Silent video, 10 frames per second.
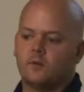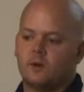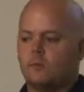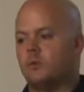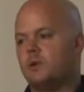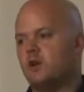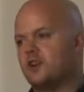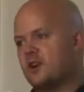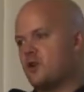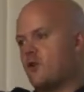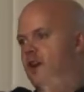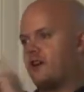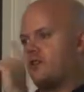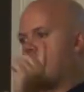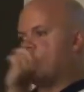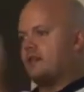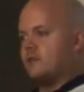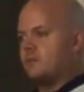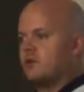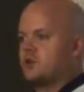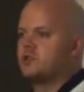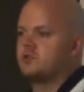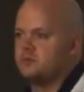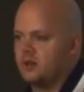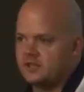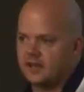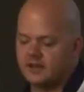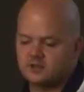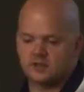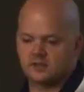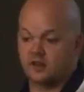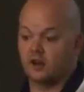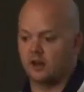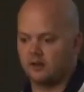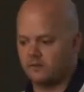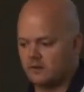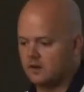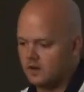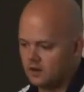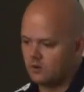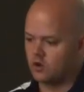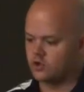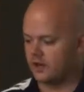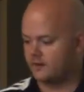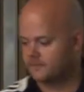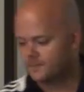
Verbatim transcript: we'll, we'll be looking at core later on, and we'll go through some nice little exercises that I like for core training.